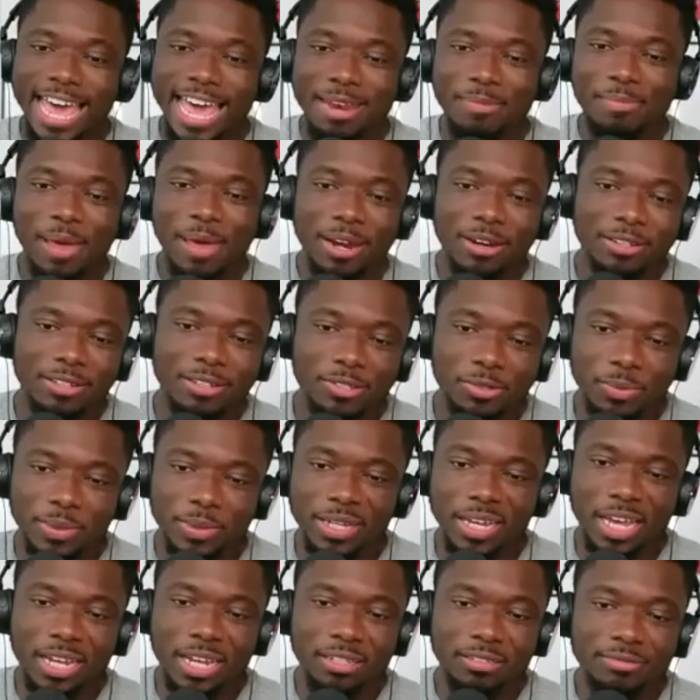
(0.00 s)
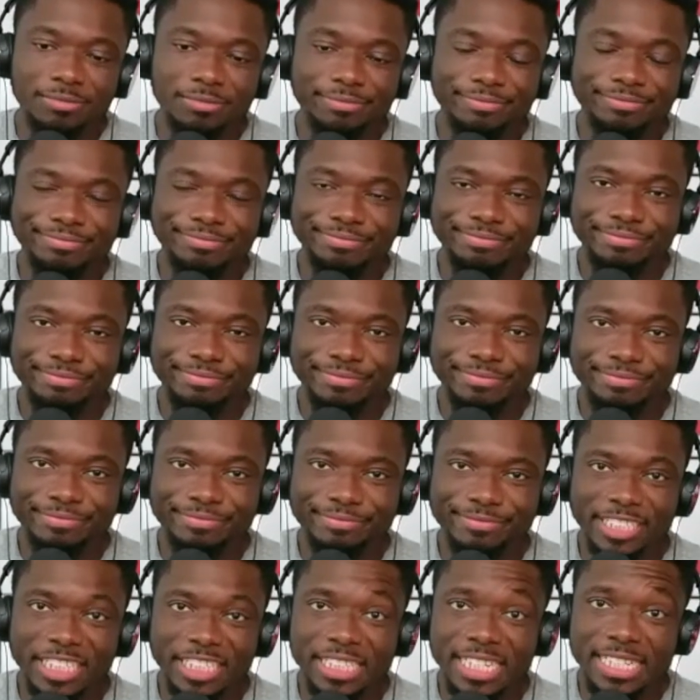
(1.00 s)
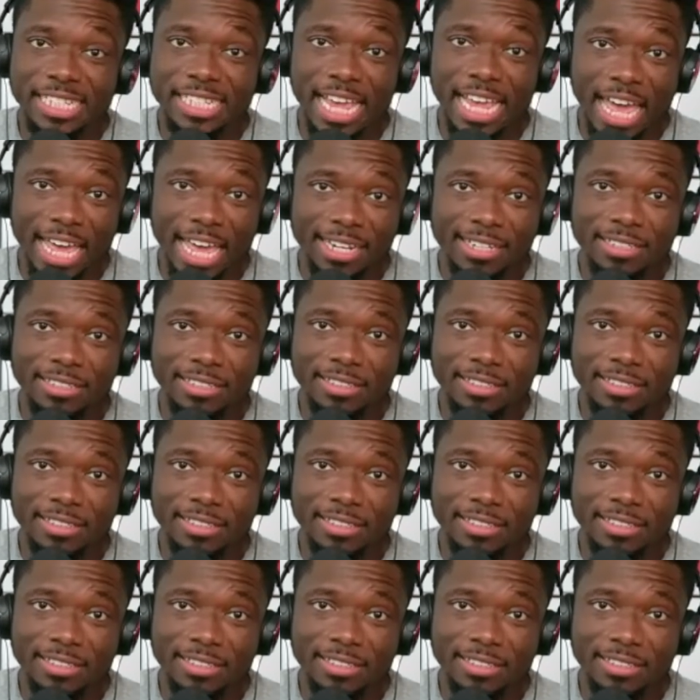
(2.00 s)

better this weekend. Um,